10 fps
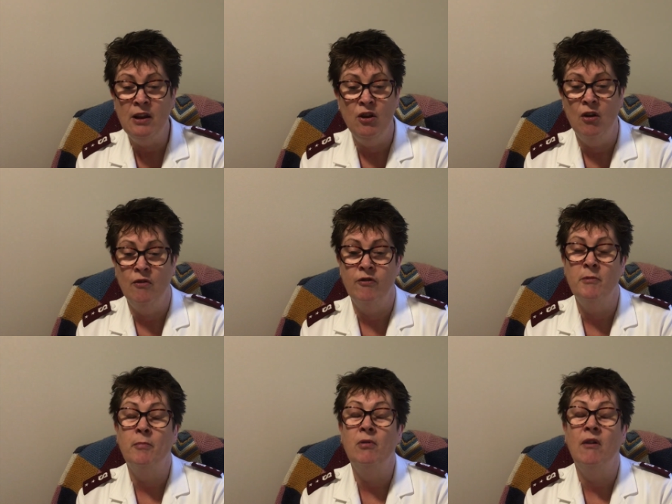knew from
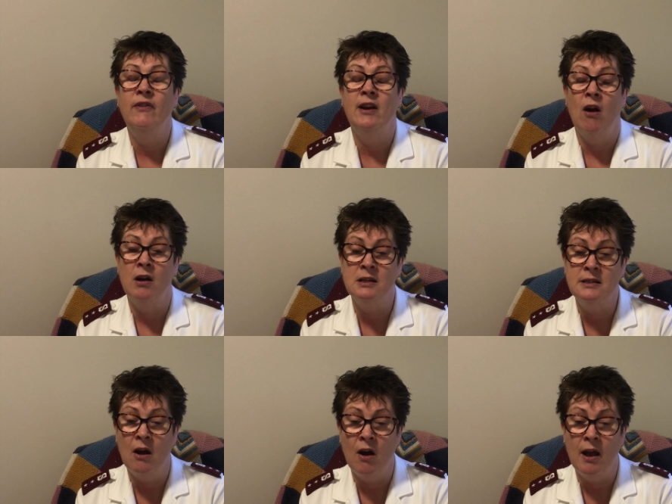the prophet
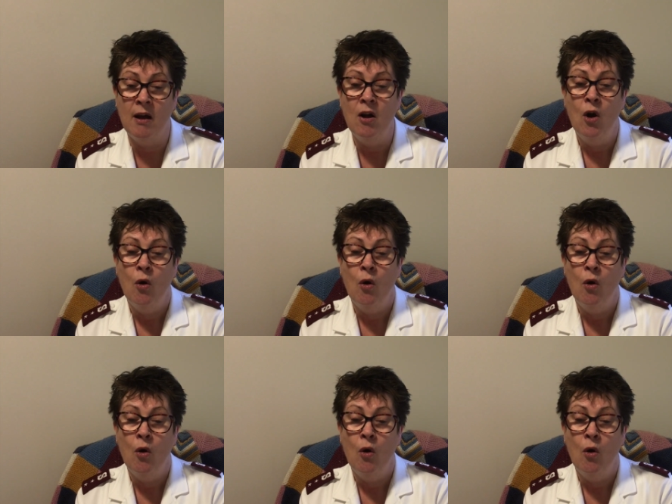Isaiah,